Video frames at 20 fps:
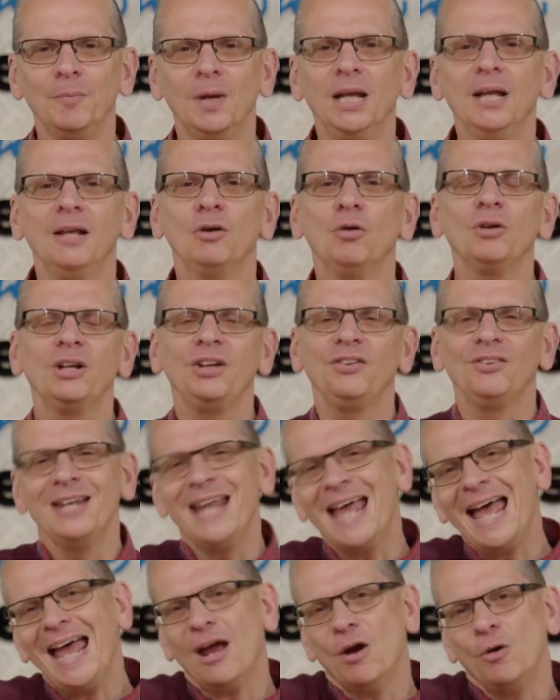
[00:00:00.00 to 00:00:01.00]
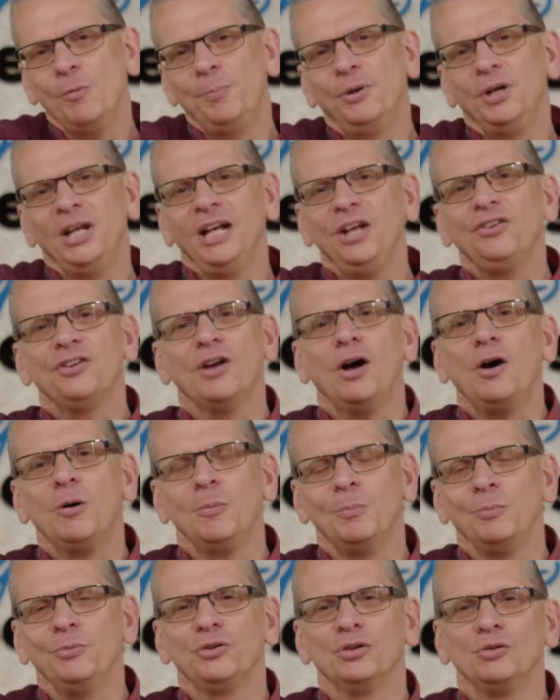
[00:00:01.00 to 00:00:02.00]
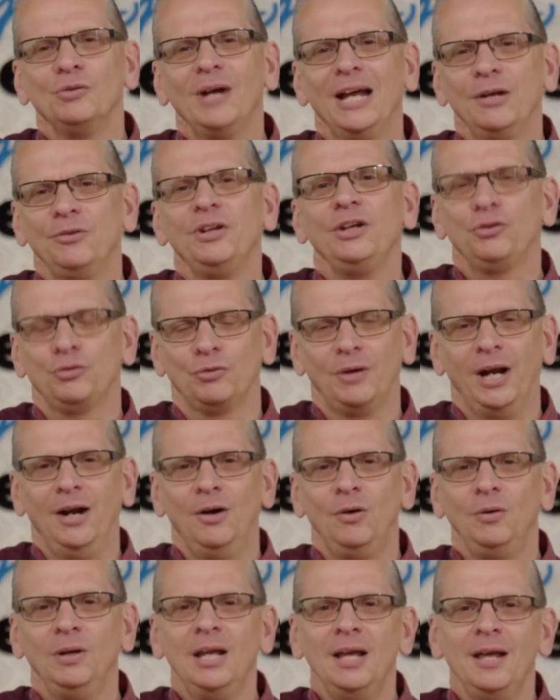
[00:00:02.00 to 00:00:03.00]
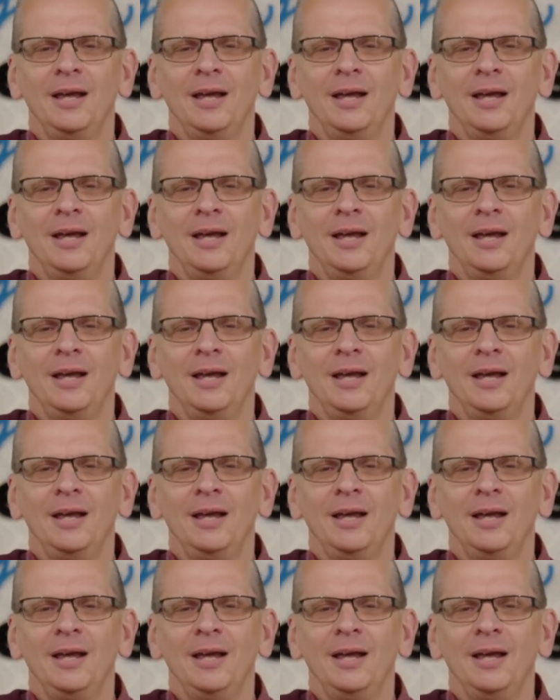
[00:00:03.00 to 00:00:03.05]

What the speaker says: God is now putting his arms around Israel